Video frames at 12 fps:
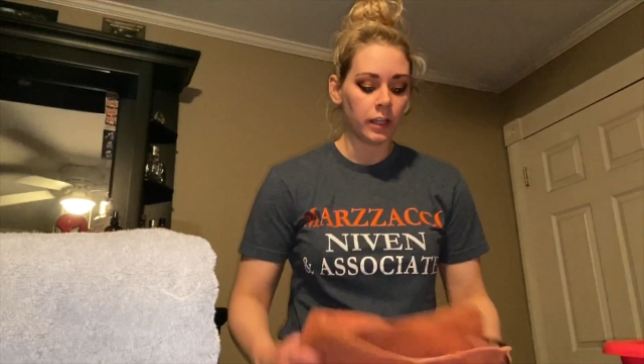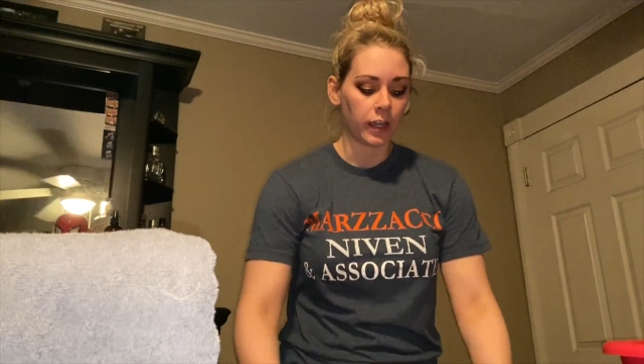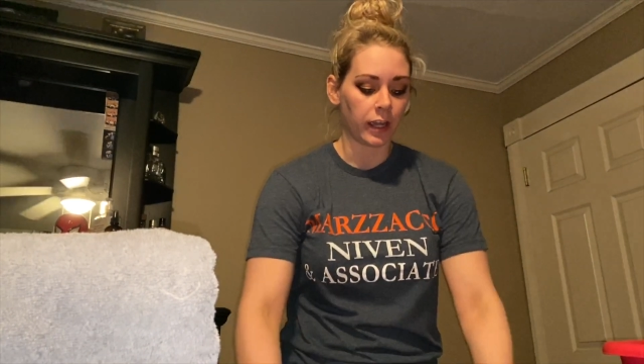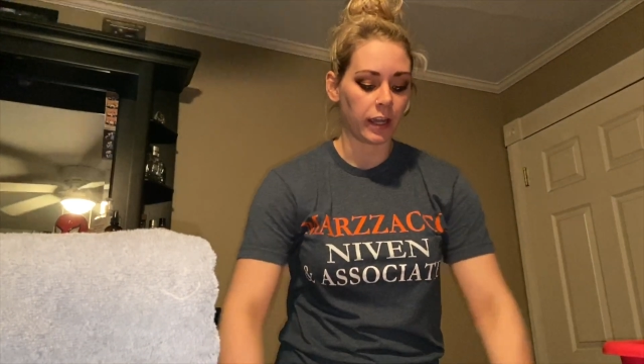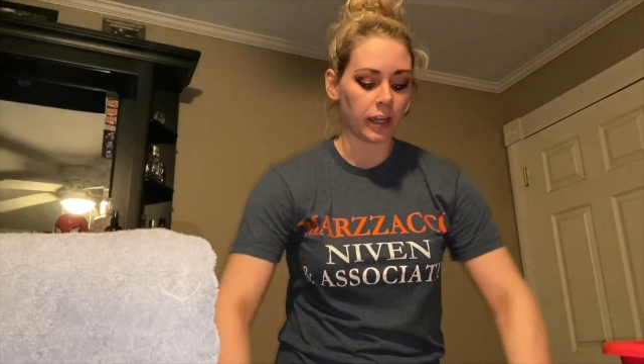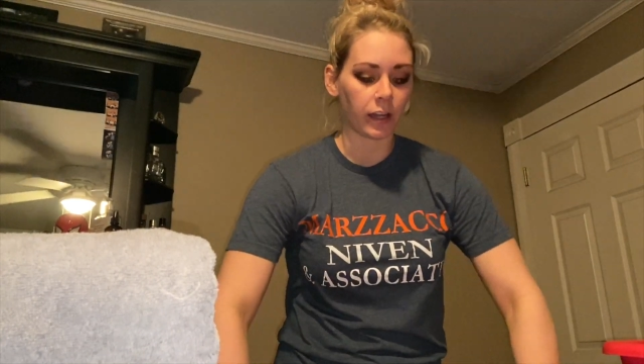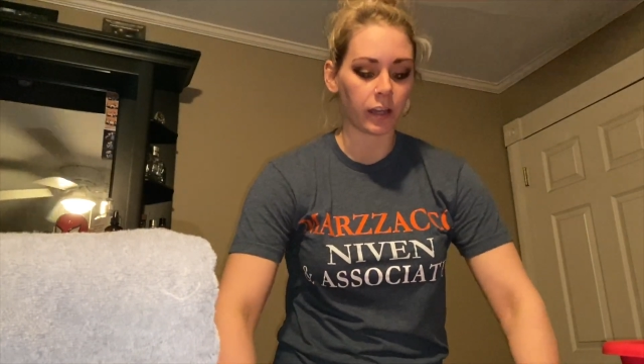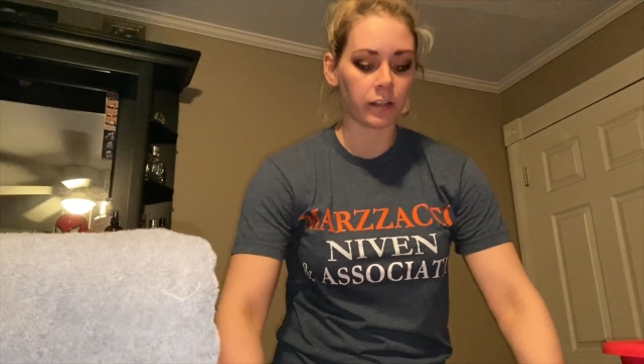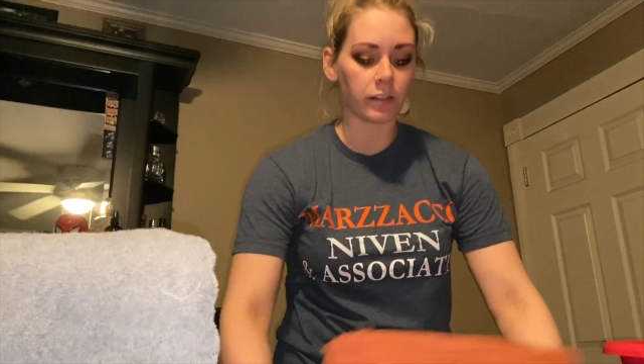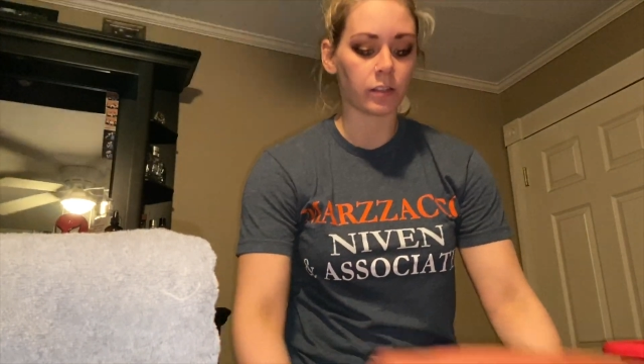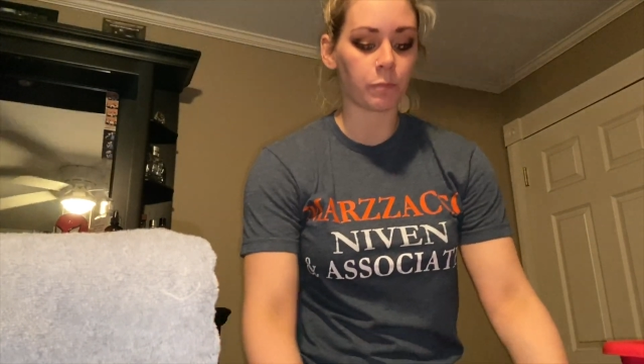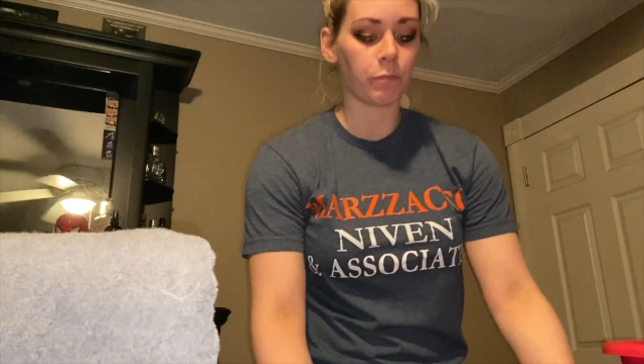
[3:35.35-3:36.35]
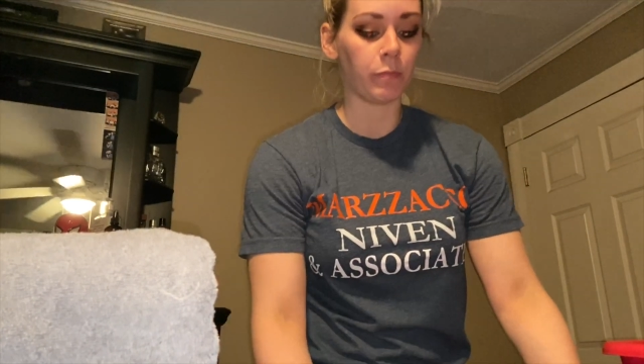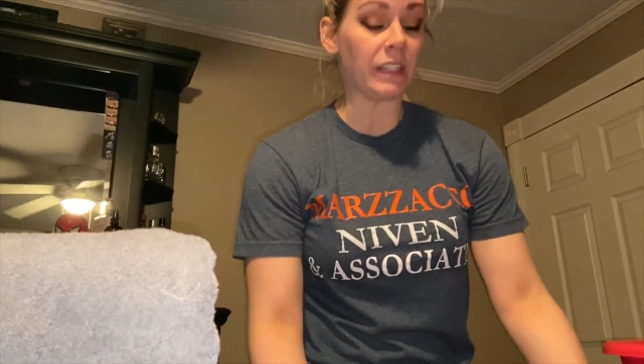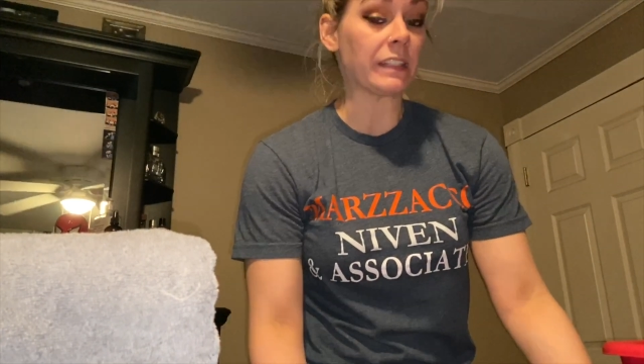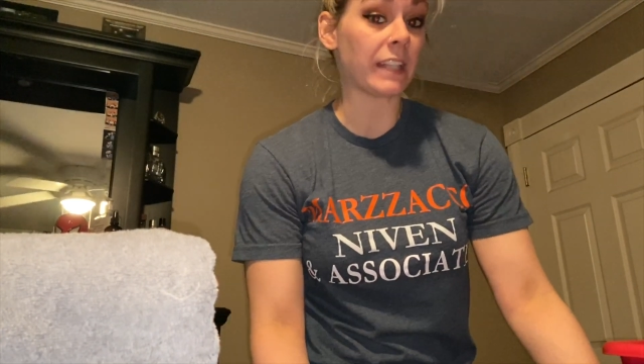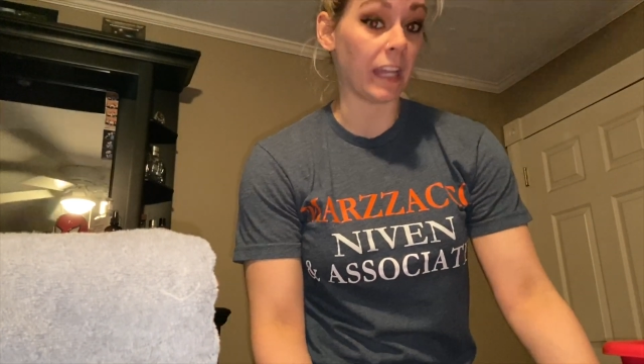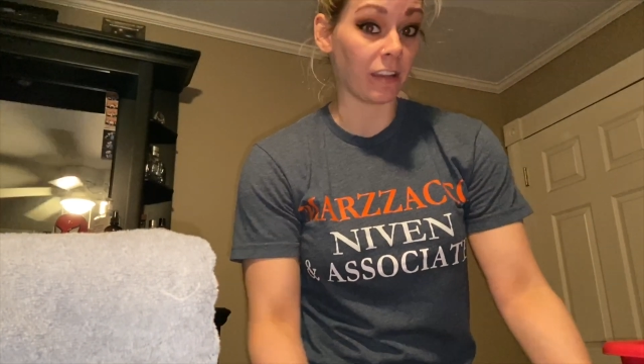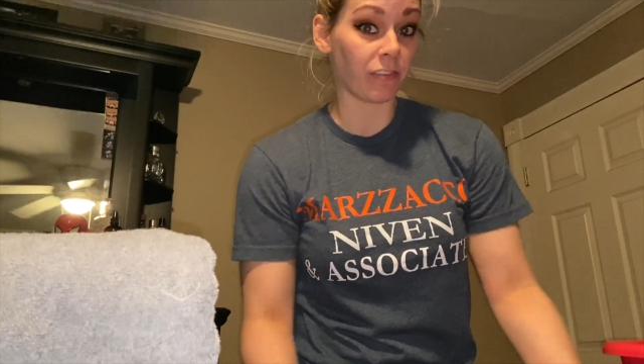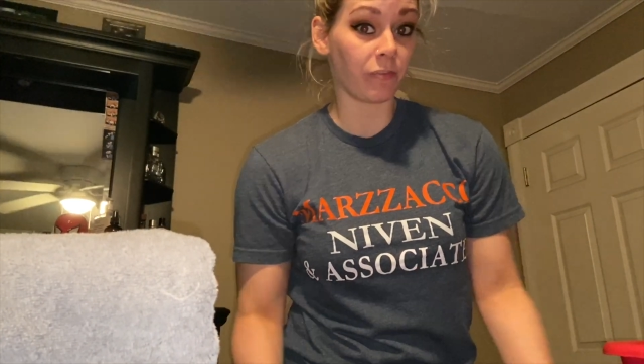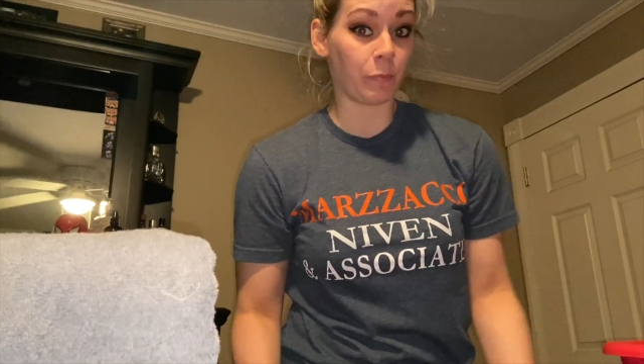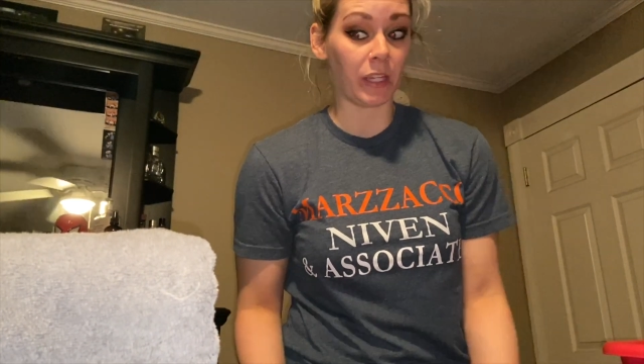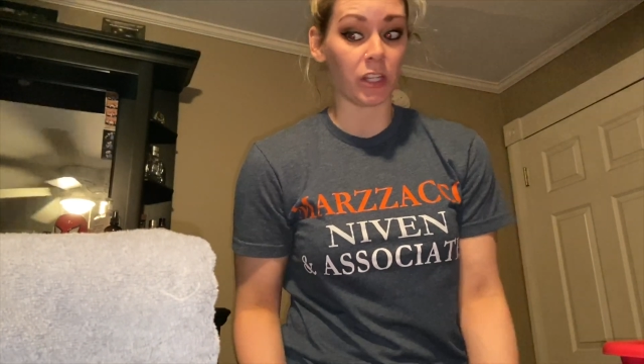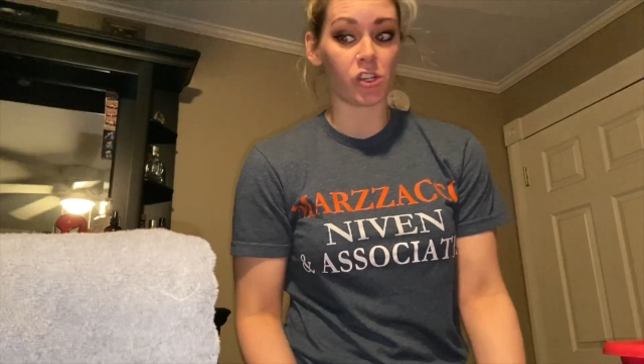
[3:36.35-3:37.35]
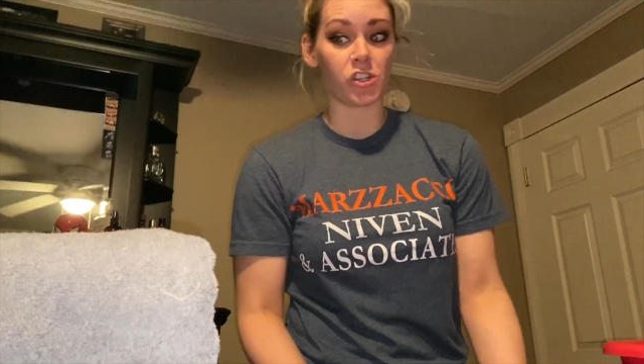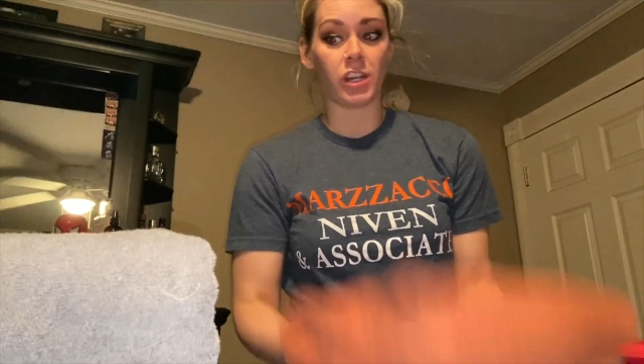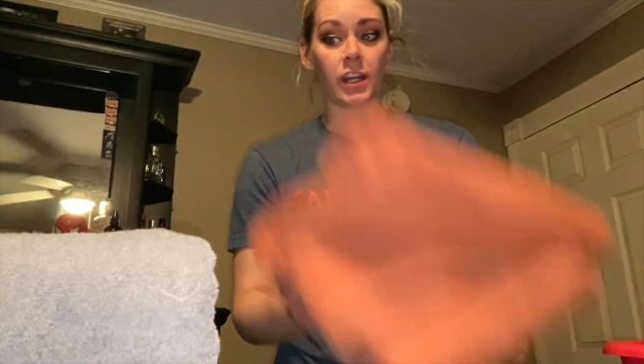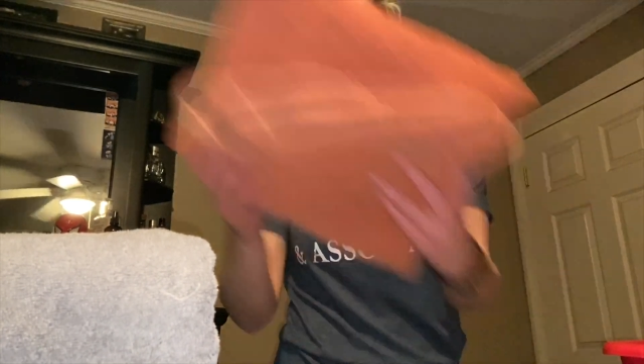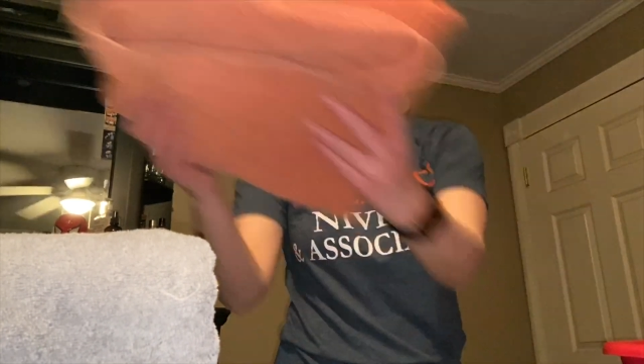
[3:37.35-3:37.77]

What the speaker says: and be safe, because she ends